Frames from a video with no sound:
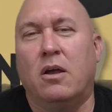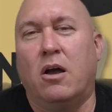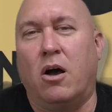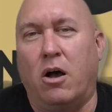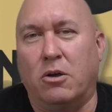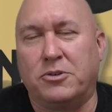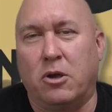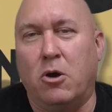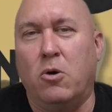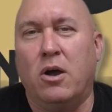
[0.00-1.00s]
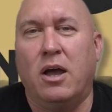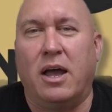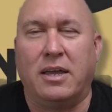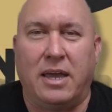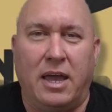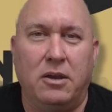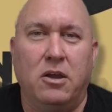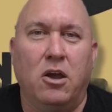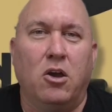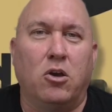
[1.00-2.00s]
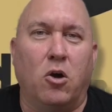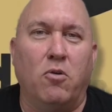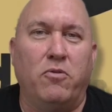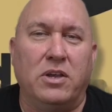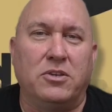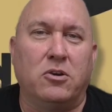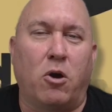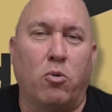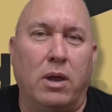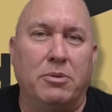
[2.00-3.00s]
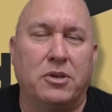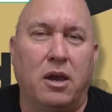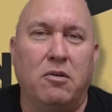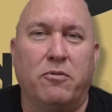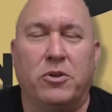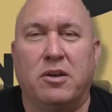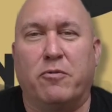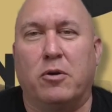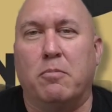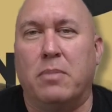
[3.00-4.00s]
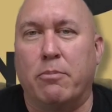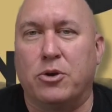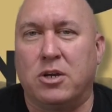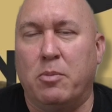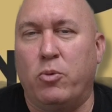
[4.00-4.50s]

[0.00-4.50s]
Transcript: Also, again, go visit our website for the different membership.